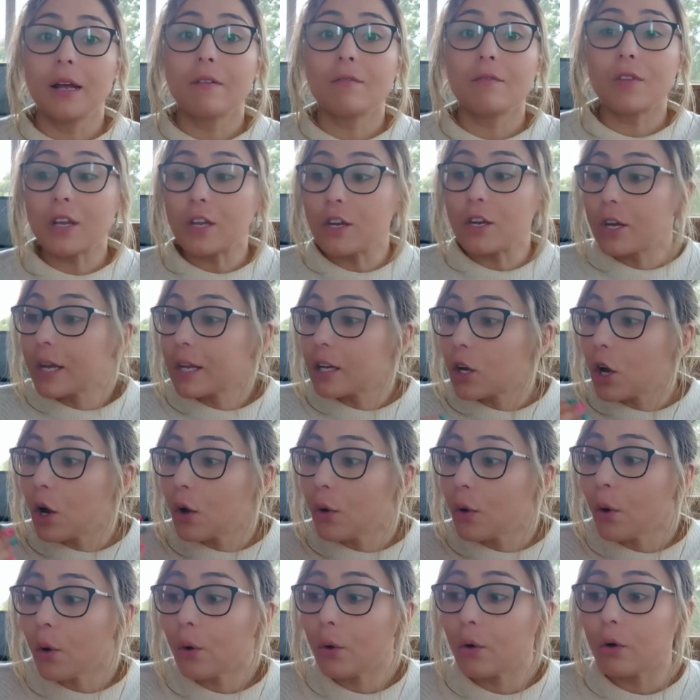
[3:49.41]
Then you can go
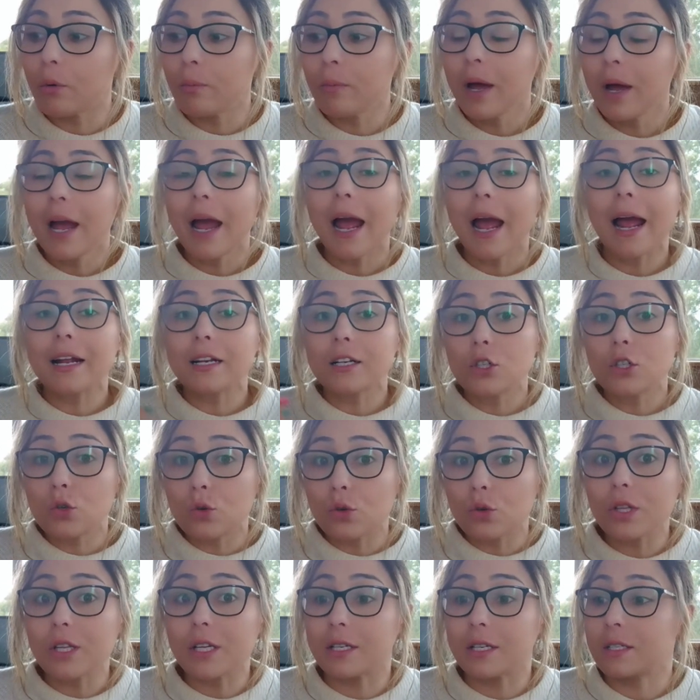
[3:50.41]
home and
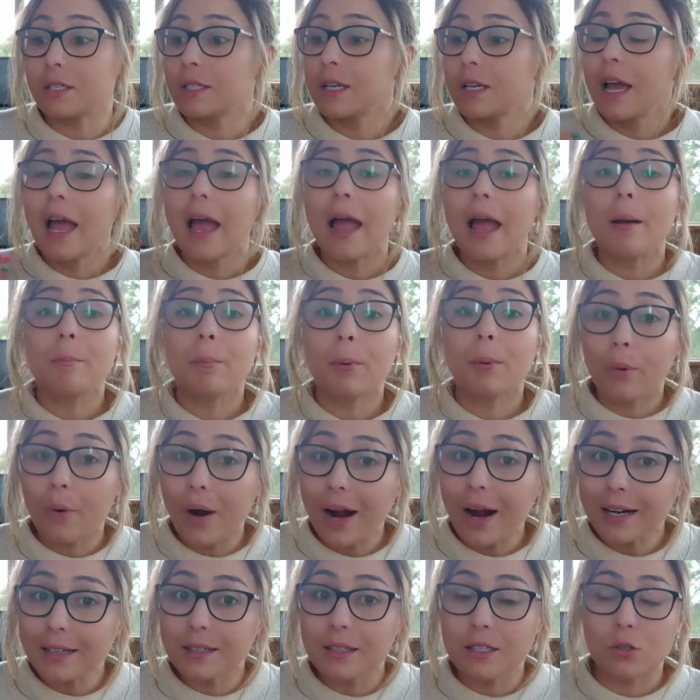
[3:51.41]
do this and
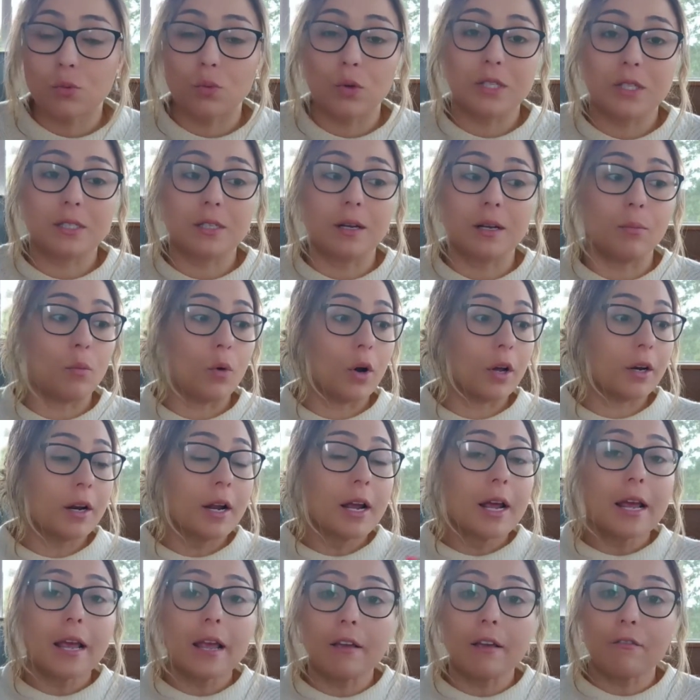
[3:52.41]
practice with someone.
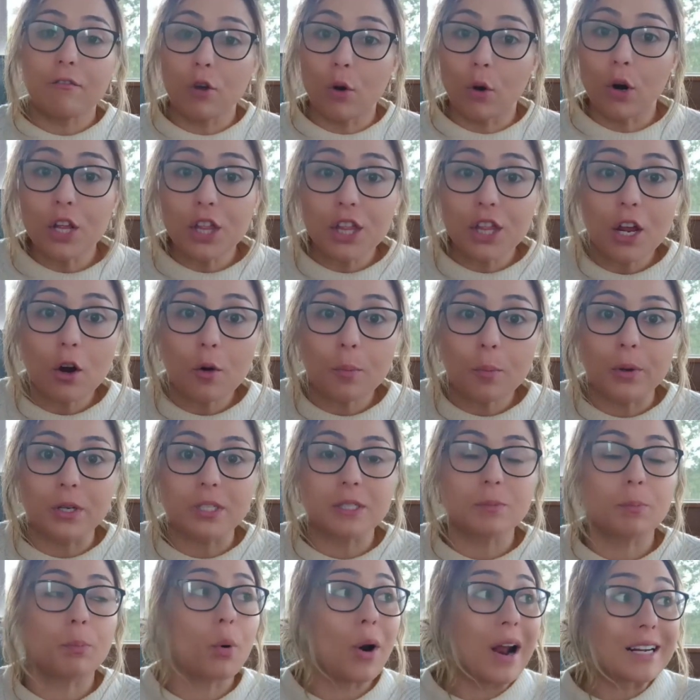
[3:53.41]
If you're a
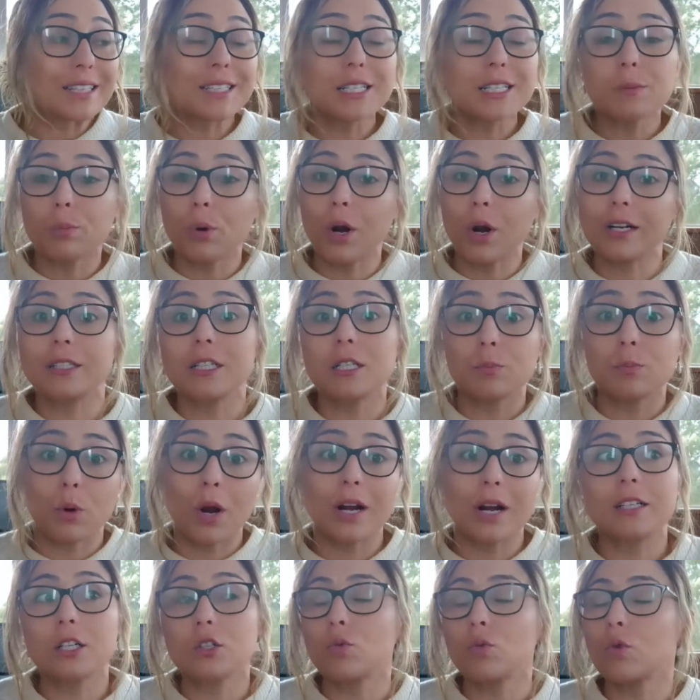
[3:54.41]
therapist, practice, practice,
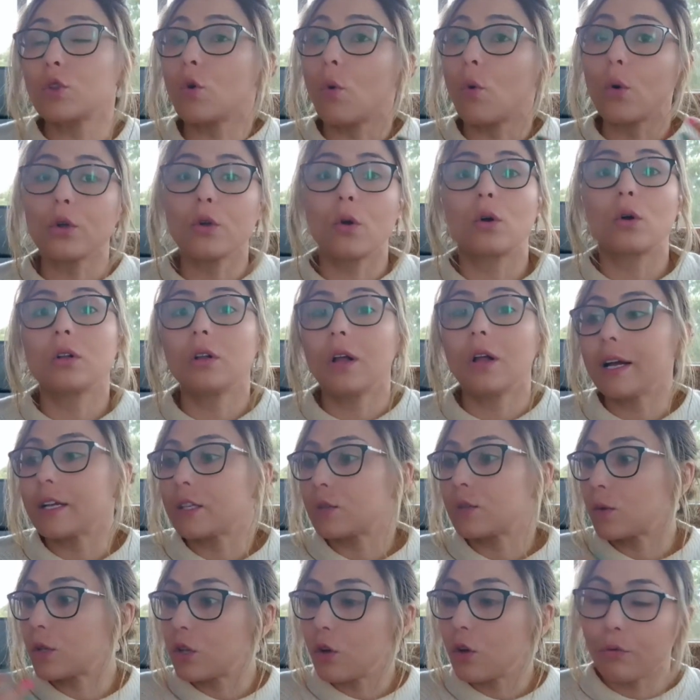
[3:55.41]
practice with all your clients,
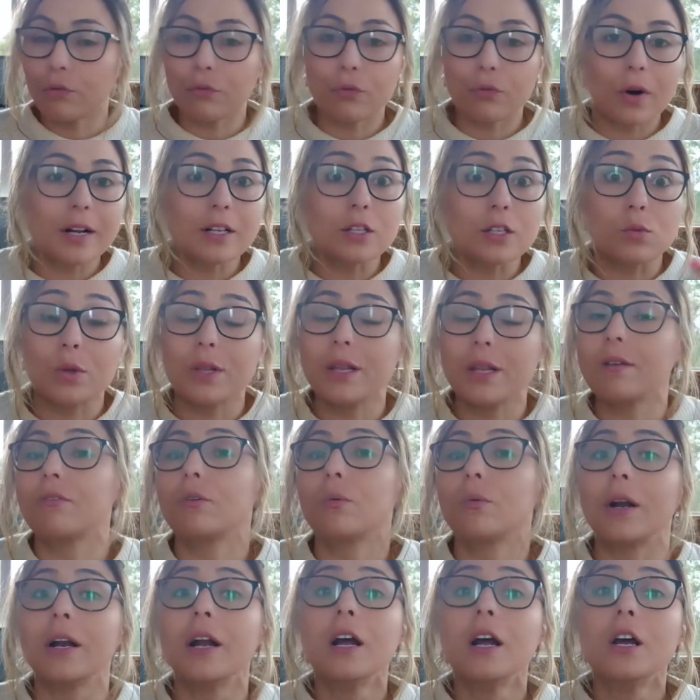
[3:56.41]
with your friends, with
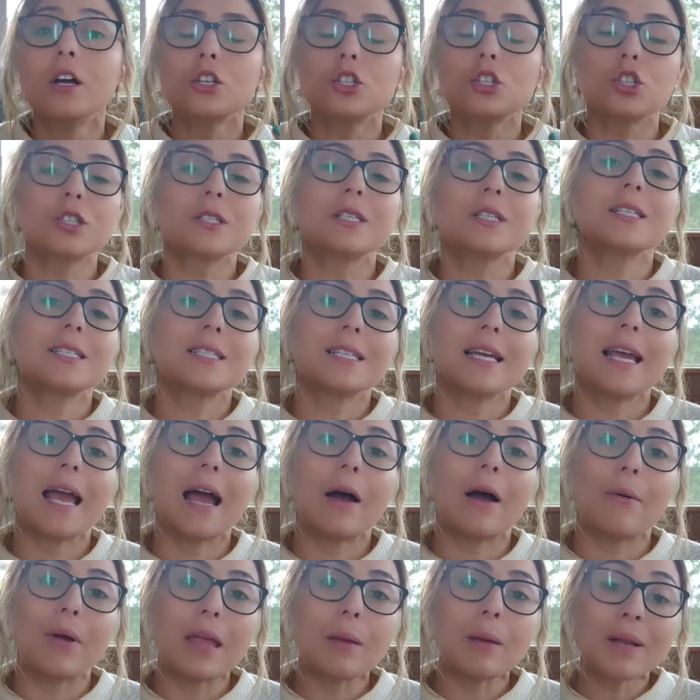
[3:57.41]
everyone, just to see
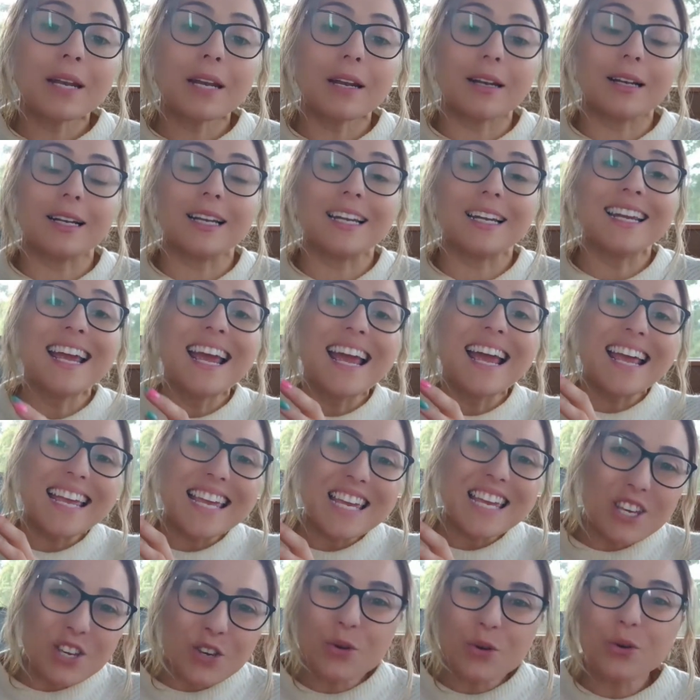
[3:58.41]
how imminently
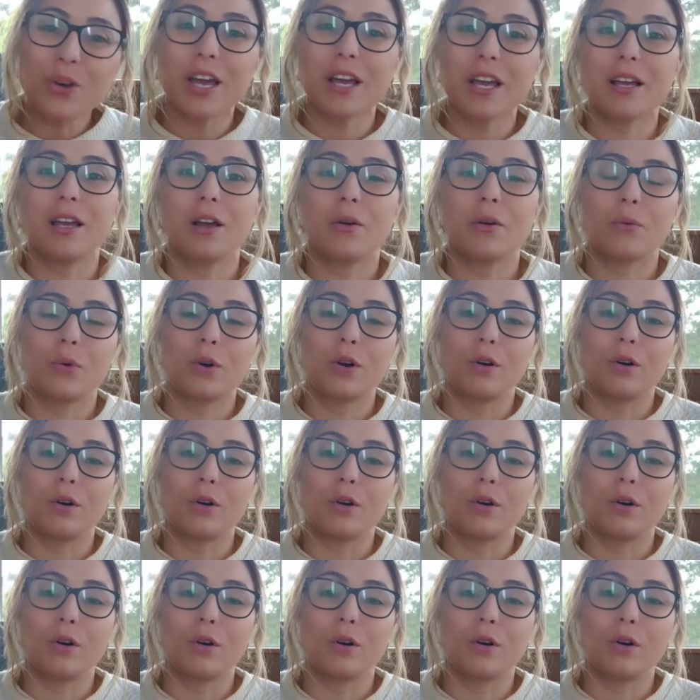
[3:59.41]
you can get rid